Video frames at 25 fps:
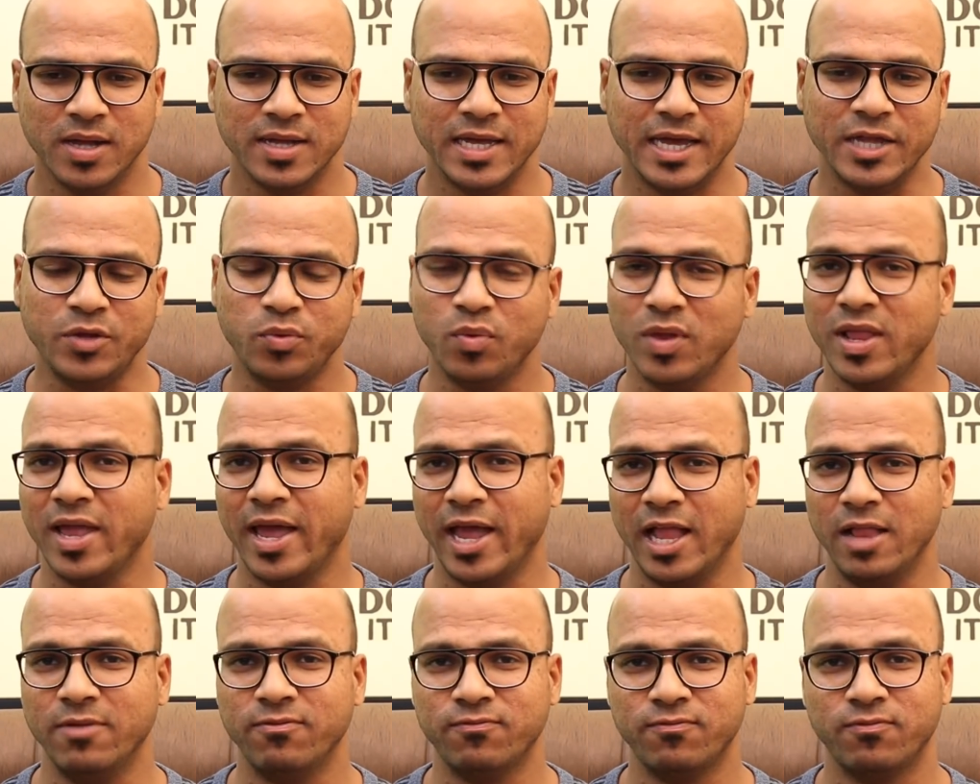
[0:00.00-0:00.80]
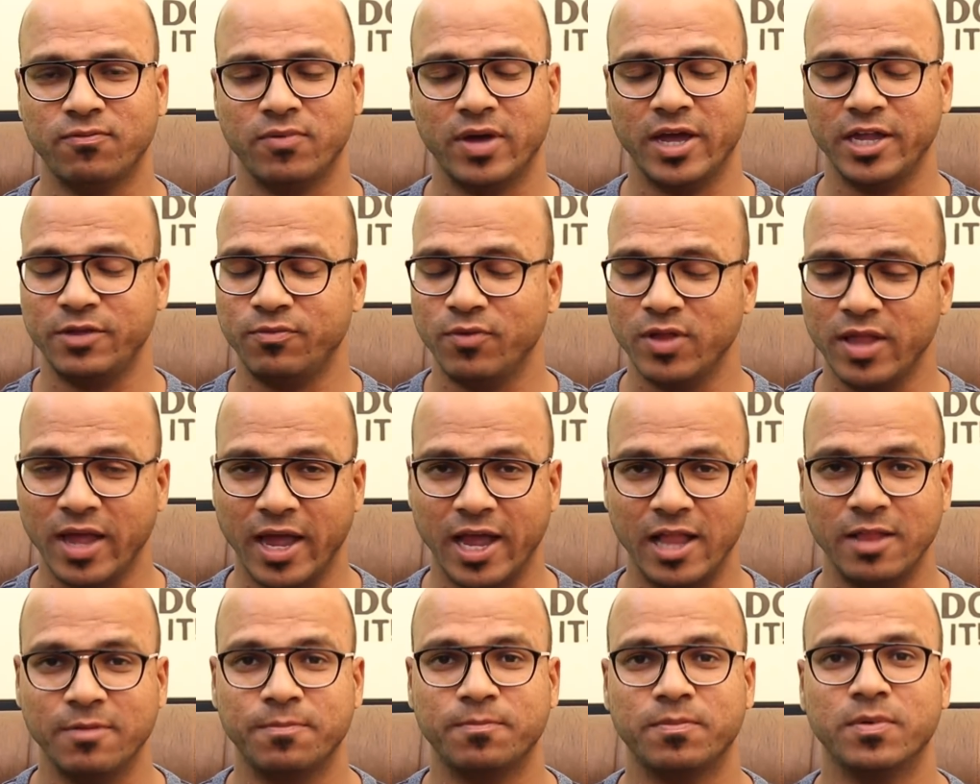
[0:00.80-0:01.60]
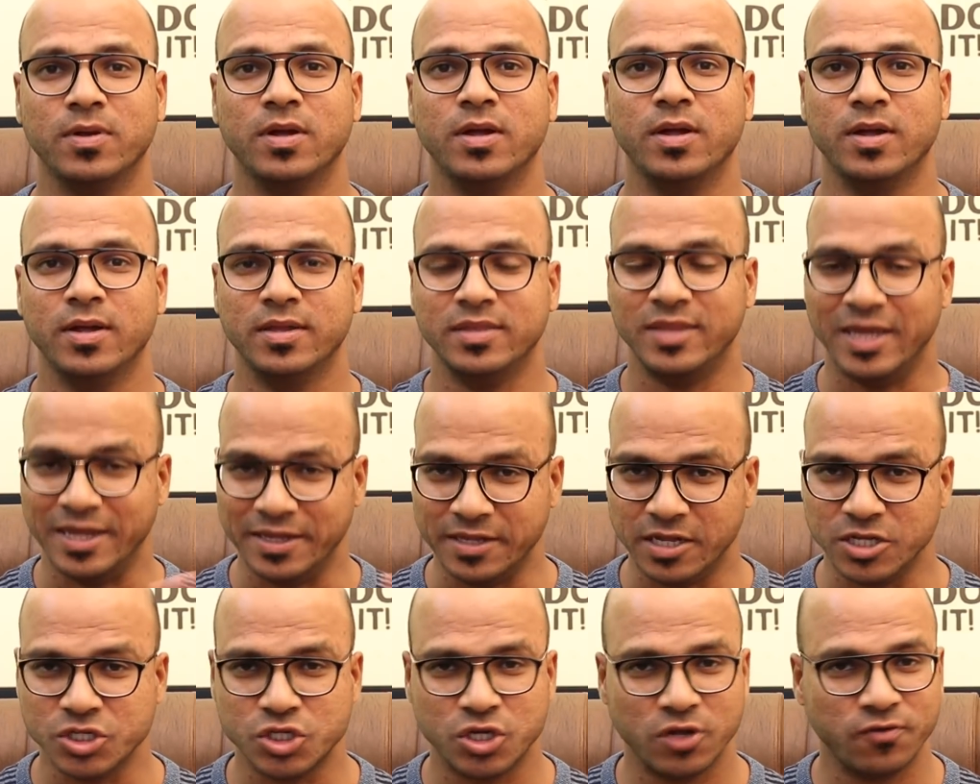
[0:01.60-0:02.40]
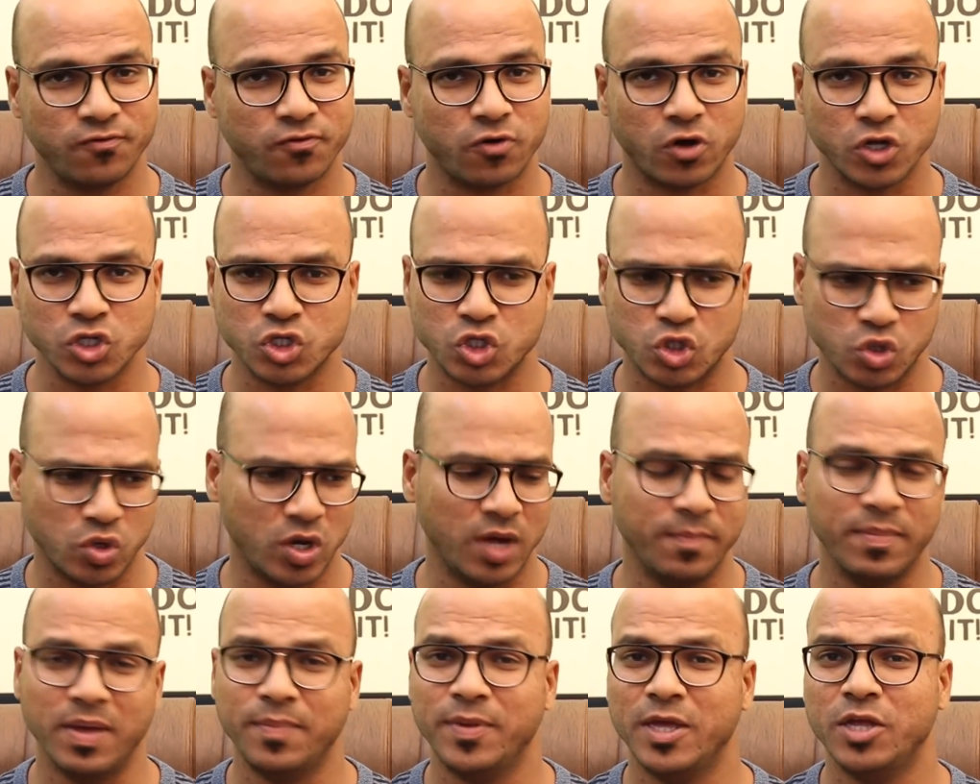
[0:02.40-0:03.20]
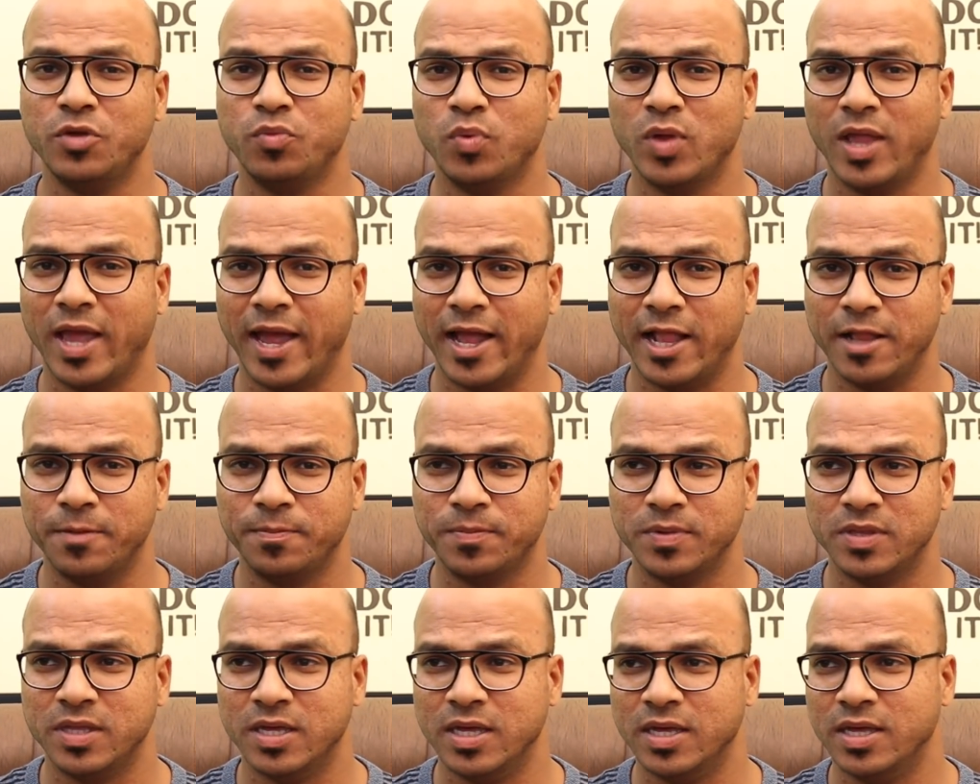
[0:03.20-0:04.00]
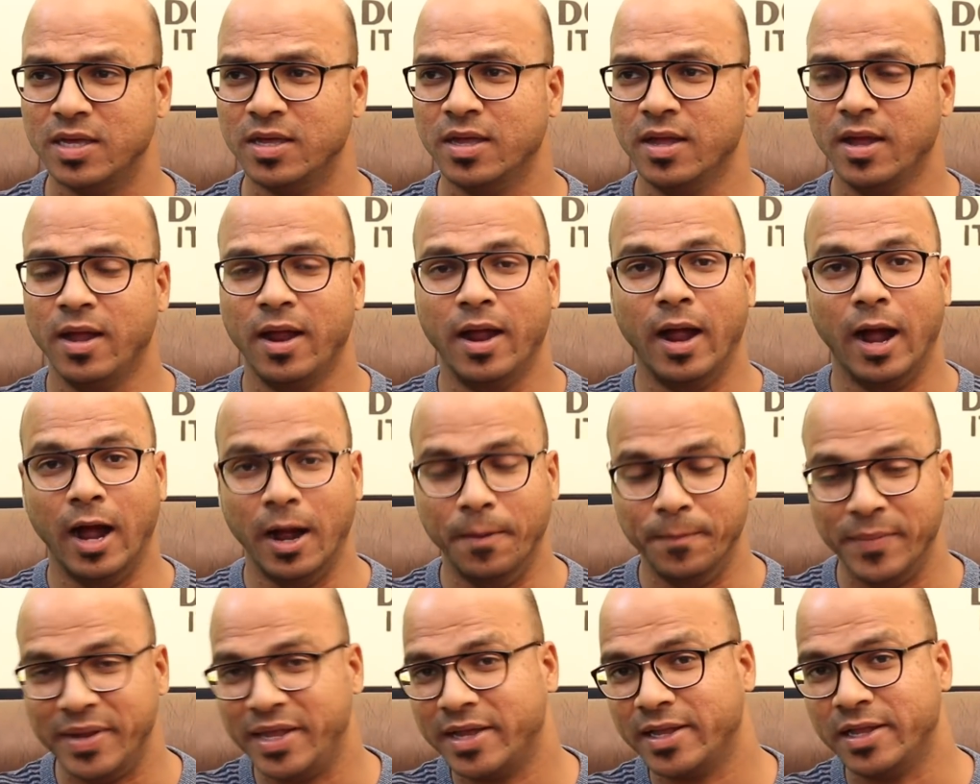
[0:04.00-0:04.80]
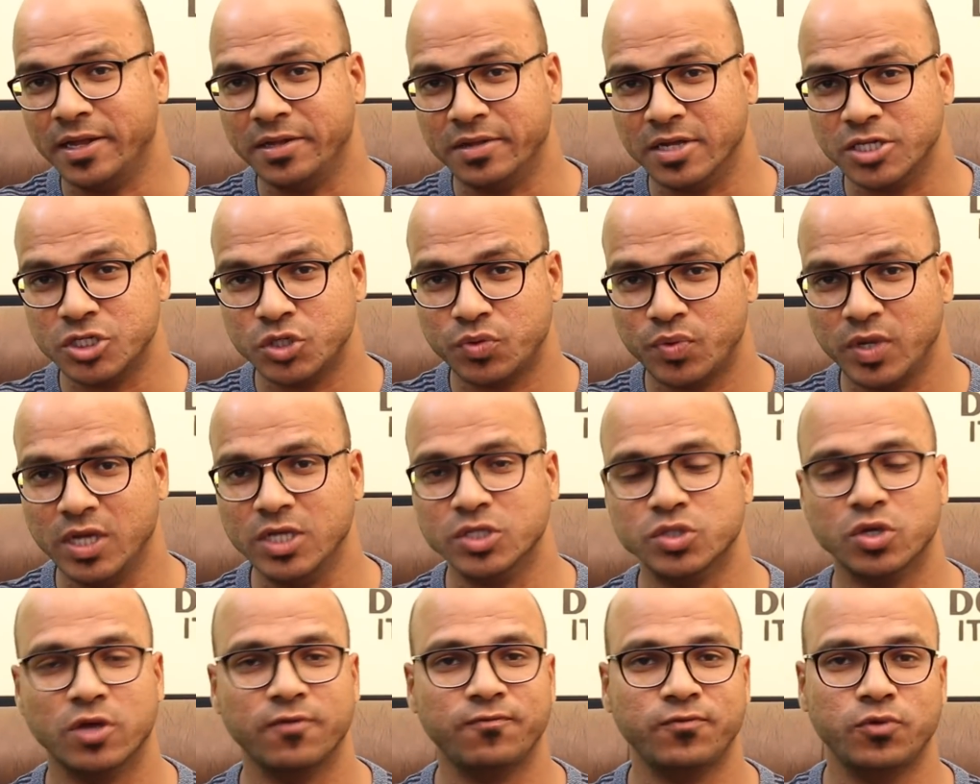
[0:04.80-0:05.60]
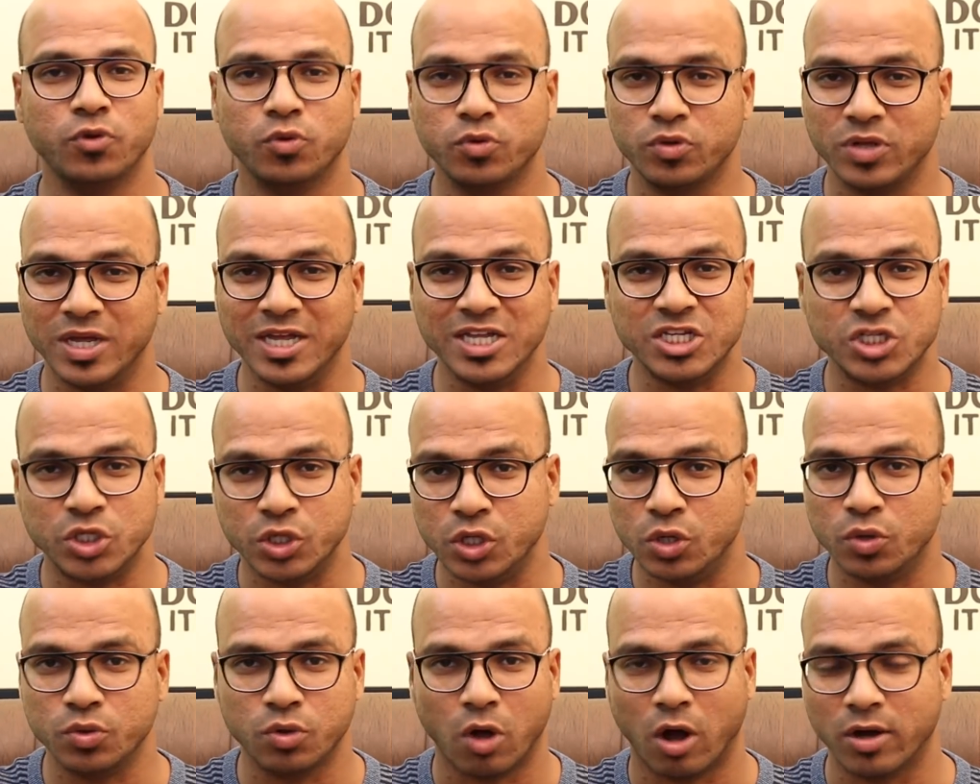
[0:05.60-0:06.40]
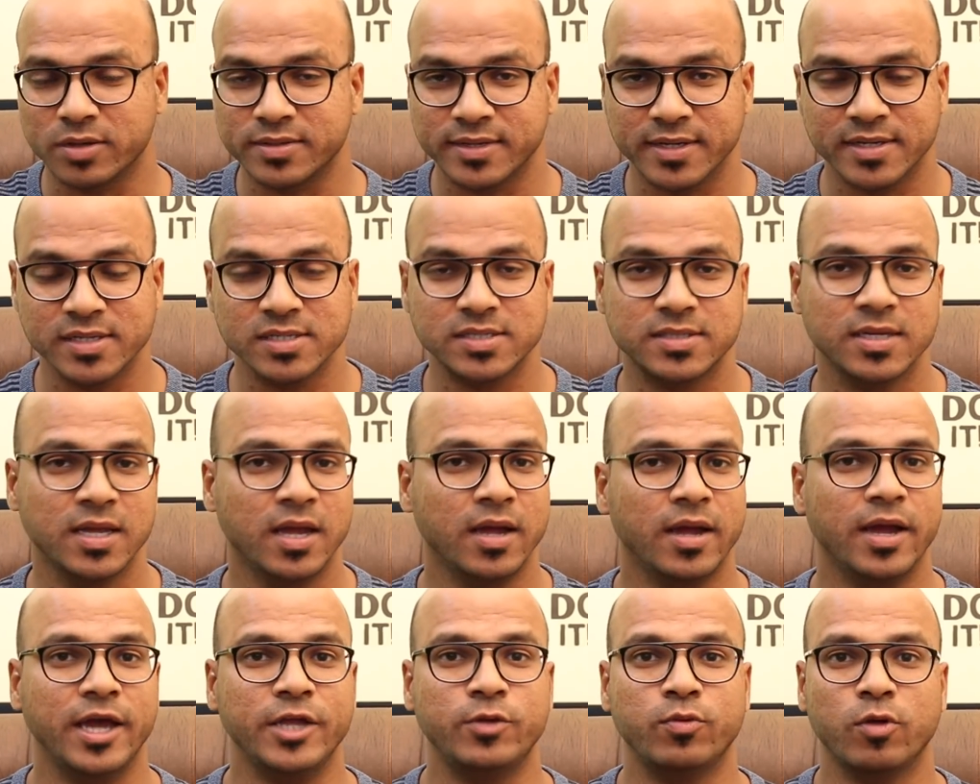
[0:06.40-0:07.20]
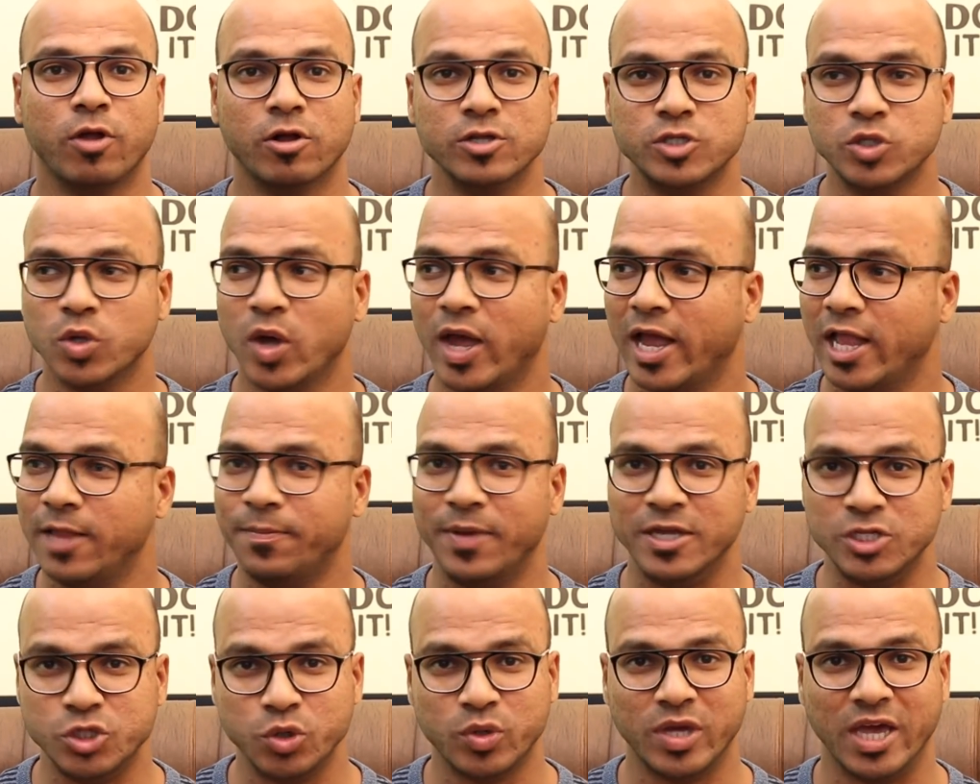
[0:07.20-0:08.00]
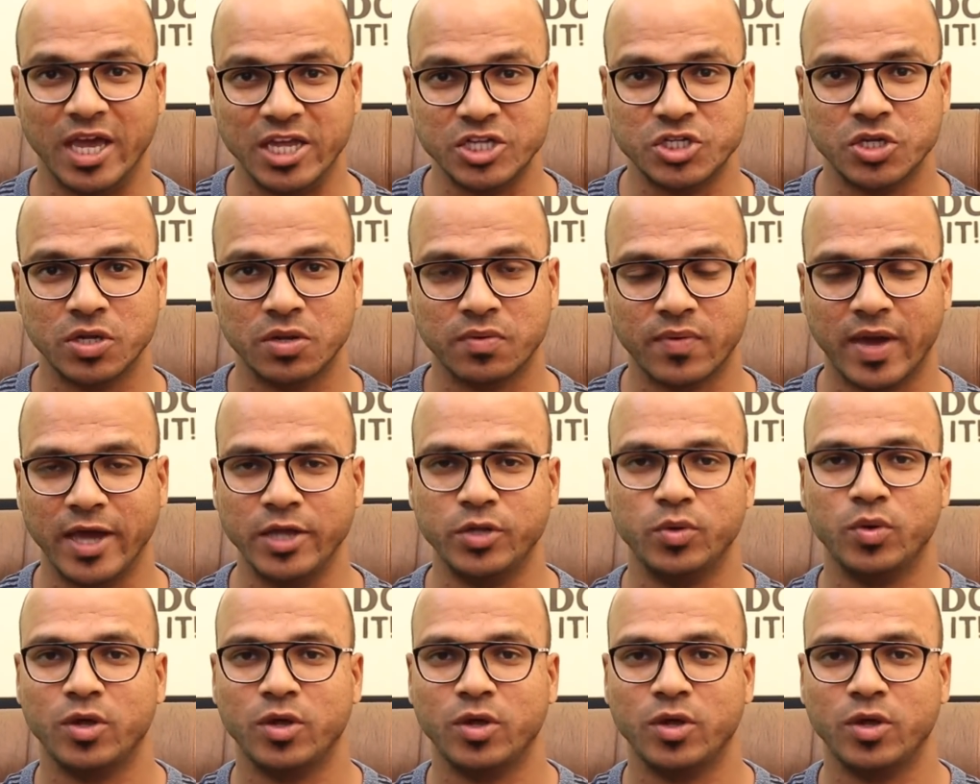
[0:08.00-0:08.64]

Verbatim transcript: It will help the industry for sure. Maybe it will help the medical industry, so to teach new doctors. It will also help education, right?